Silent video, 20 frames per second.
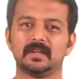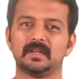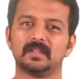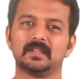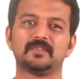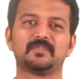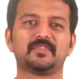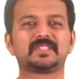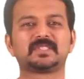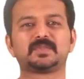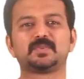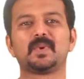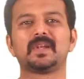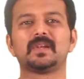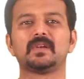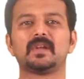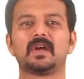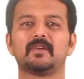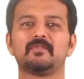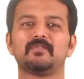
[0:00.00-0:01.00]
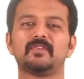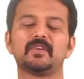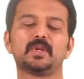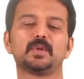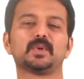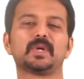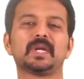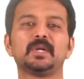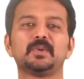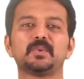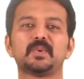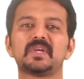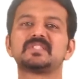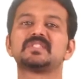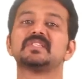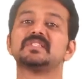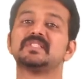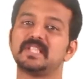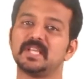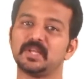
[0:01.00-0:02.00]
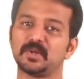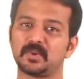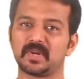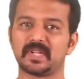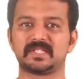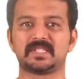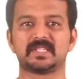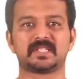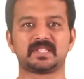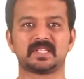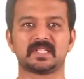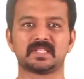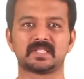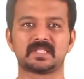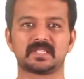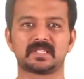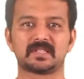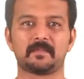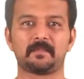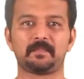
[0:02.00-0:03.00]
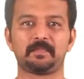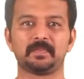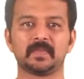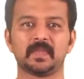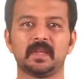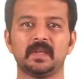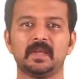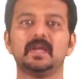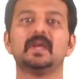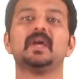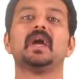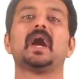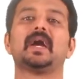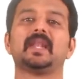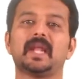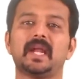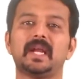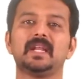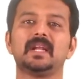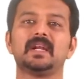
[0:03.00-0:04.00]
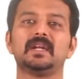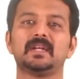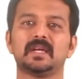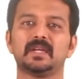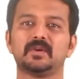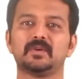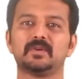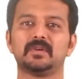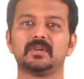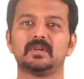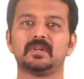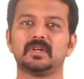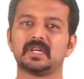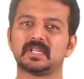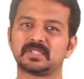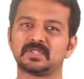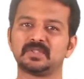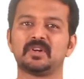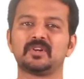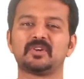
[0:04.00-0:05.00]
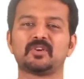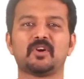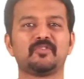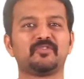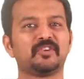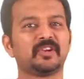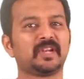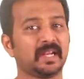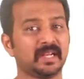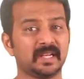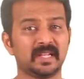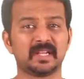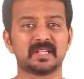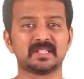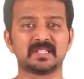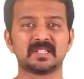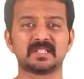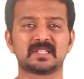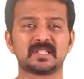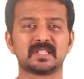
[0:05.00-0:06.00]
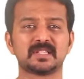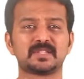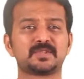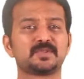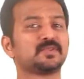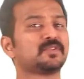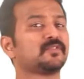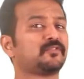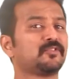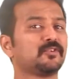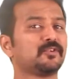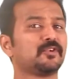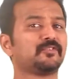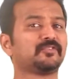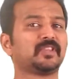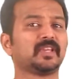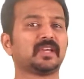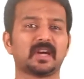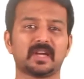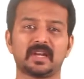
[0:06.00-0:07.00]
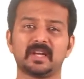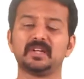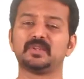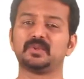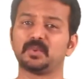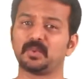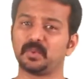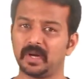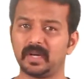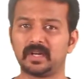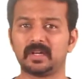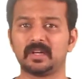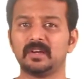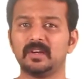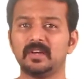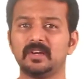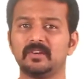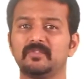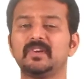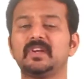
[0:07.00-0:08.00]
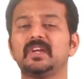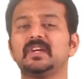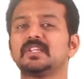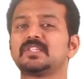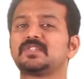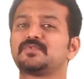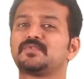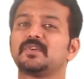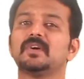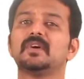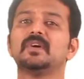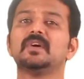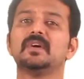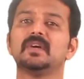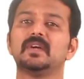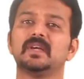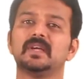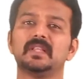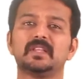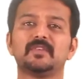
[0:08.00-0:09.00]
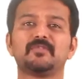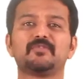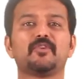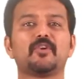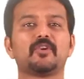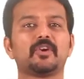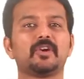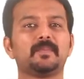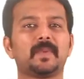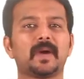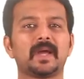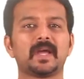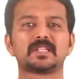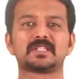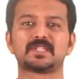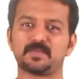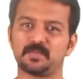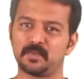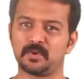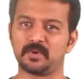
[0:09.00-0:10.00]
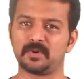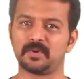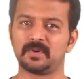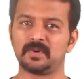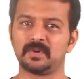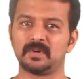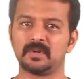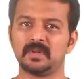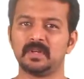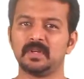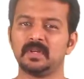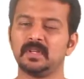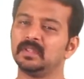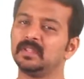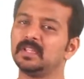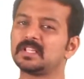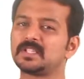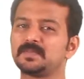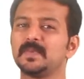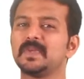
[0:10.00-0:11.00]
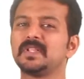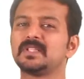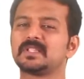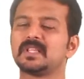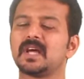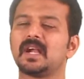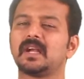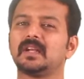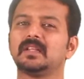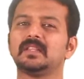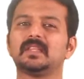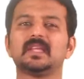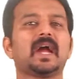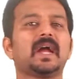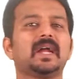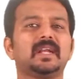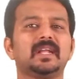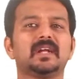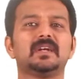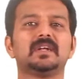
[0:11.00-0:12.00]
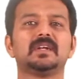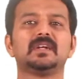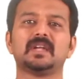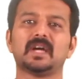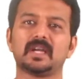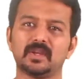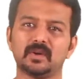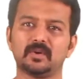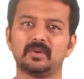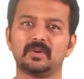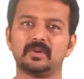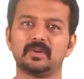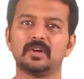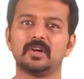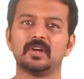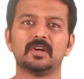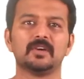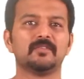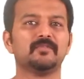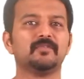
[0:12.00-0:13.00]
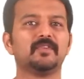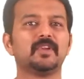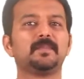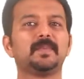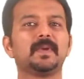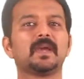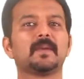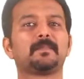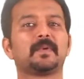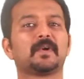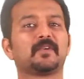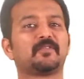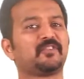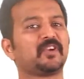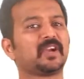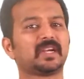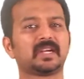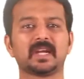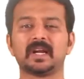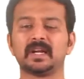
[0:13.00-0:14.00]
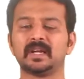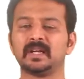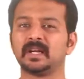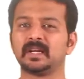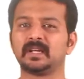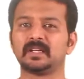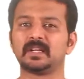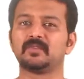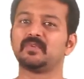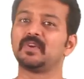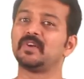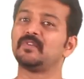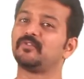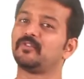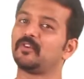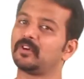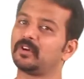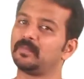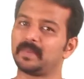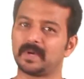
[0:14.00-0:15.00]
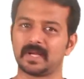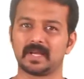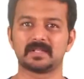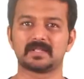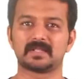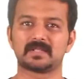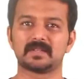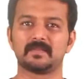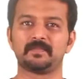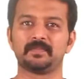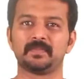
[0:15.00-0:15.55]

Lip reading: The first one we'll look into is zero resistance. An ideal diode does not offer any resistance to the flow of the current through it when it is in the forward biased mode. This means that the ideal diode will be a perfect conductor when forward biased.